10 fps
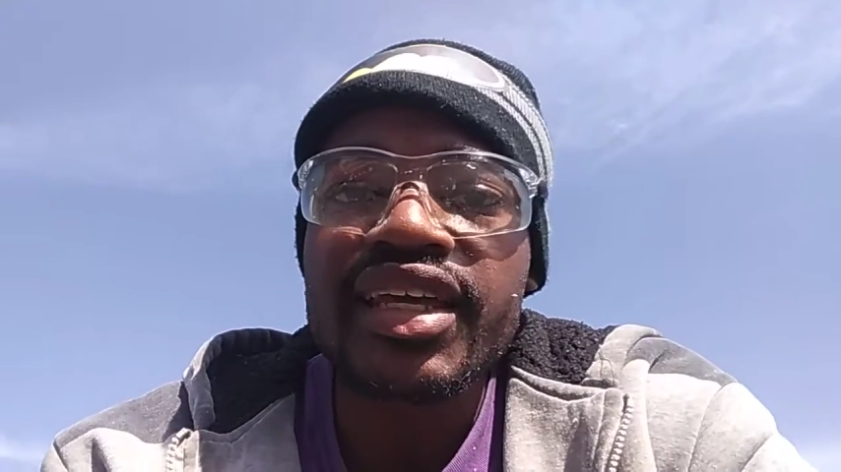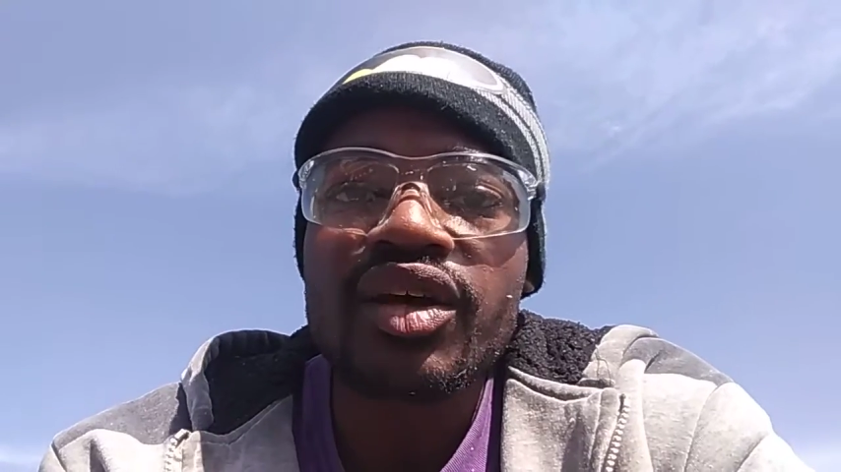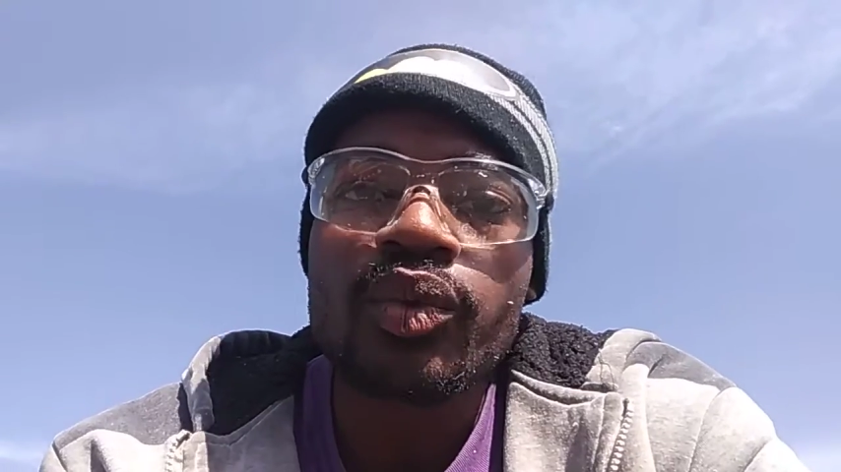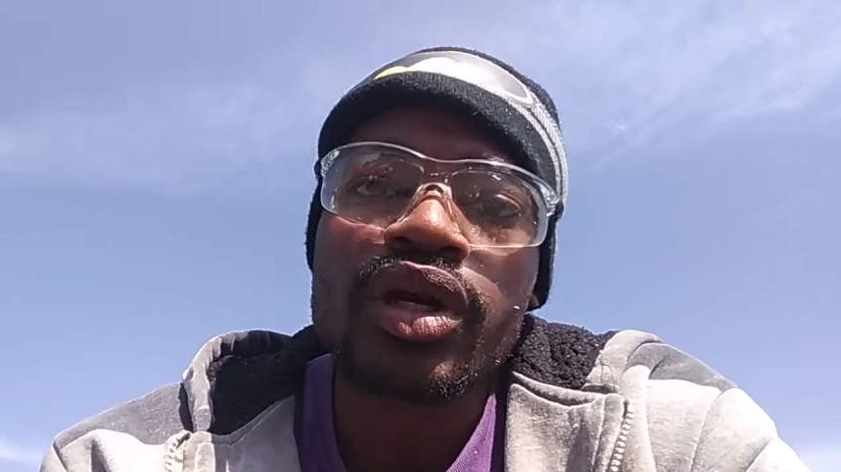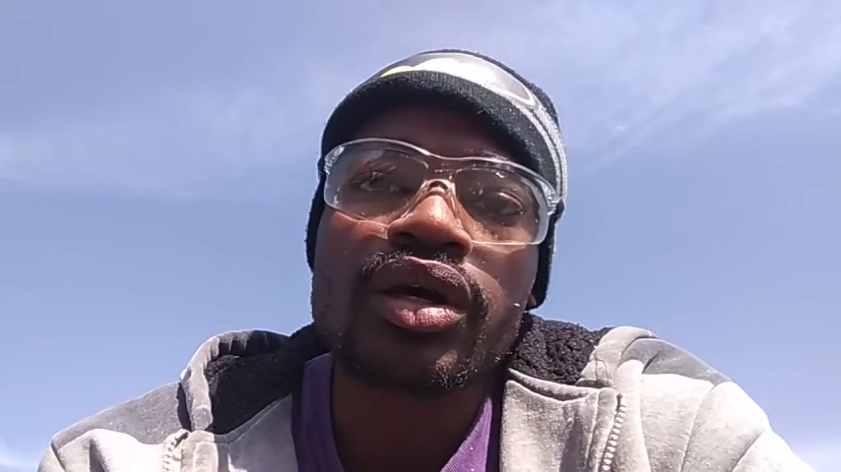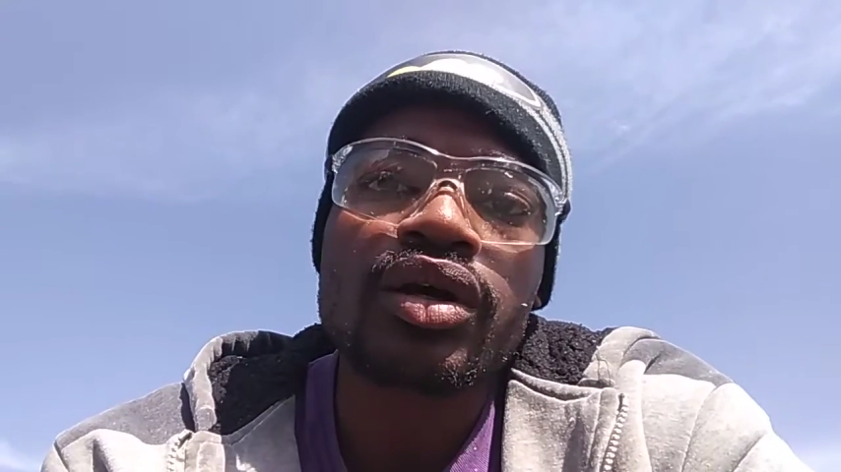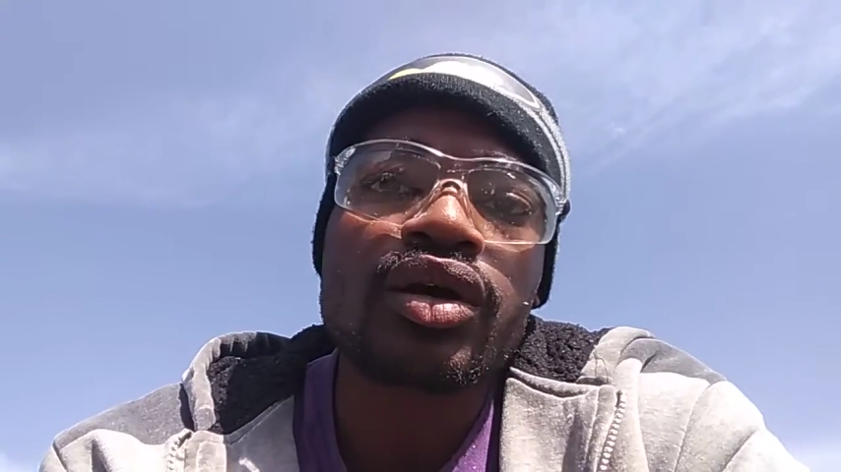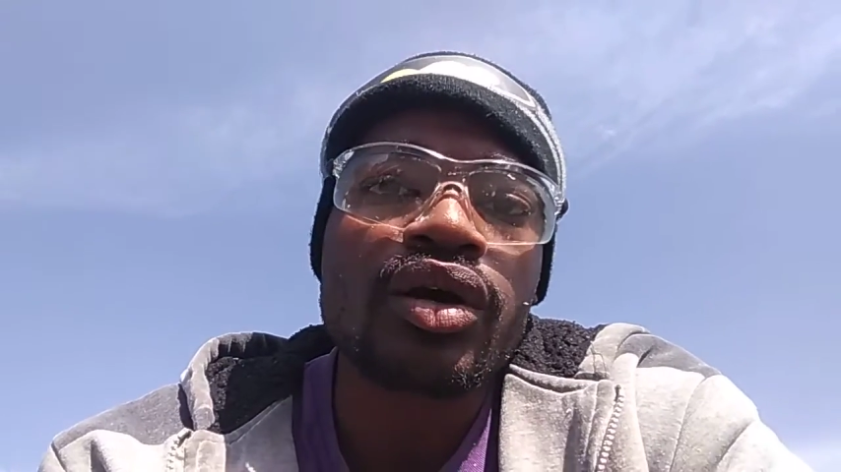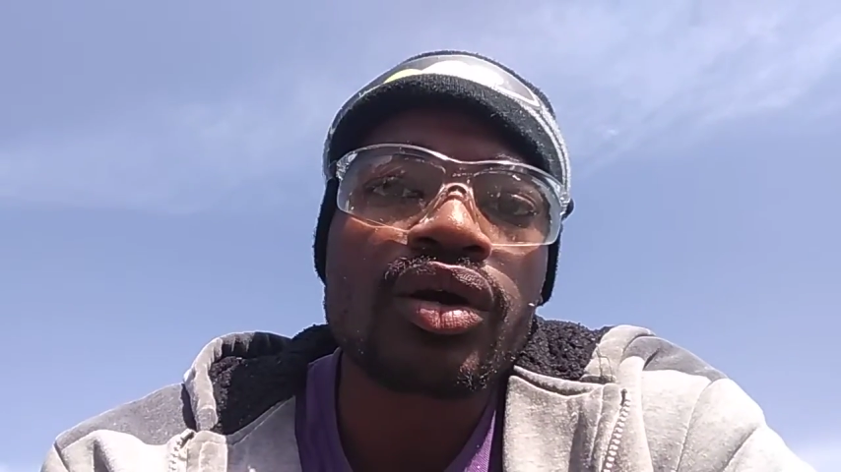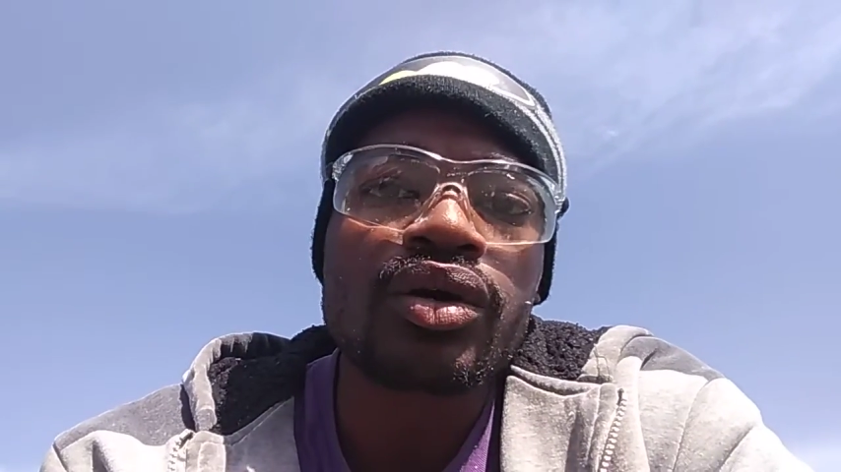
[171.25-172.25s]
it when a
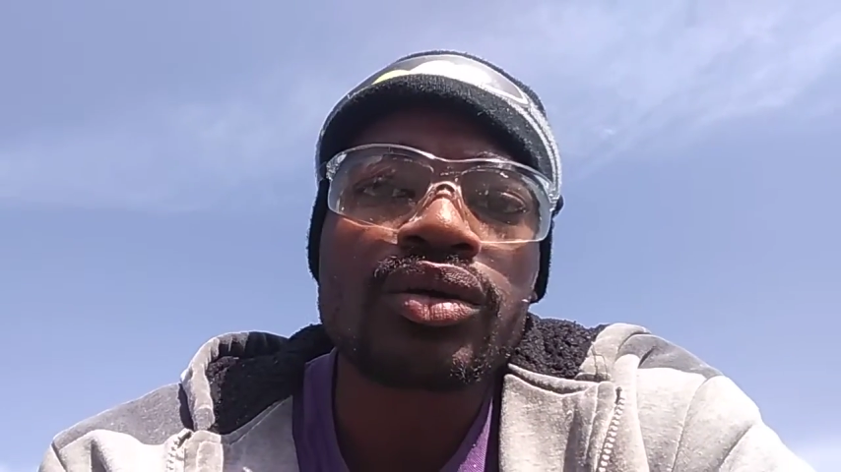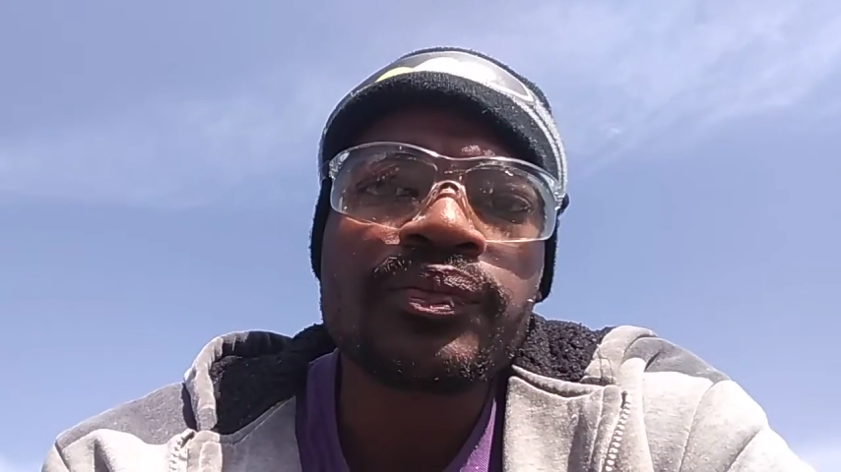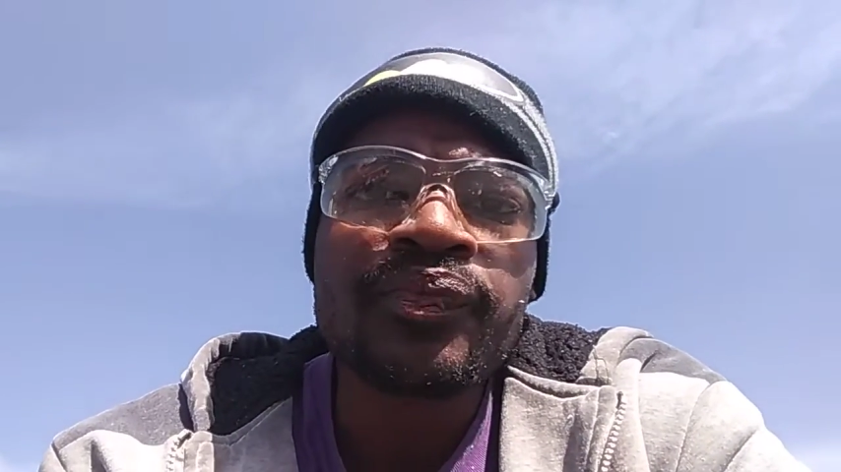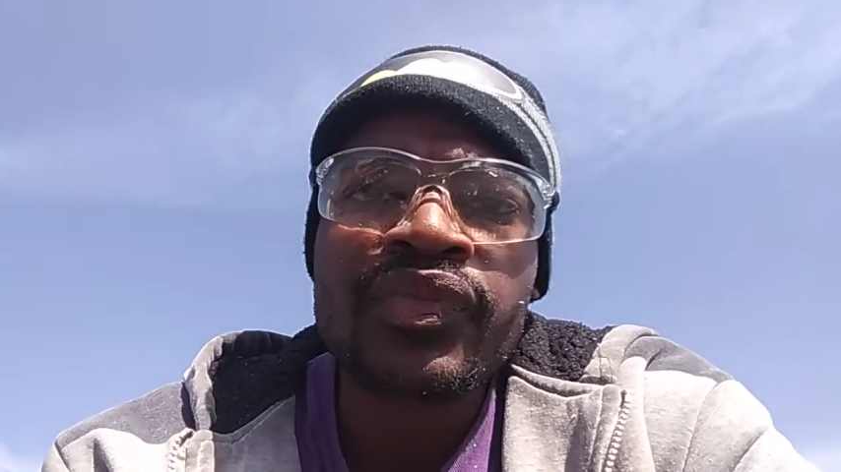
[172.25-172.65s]
girl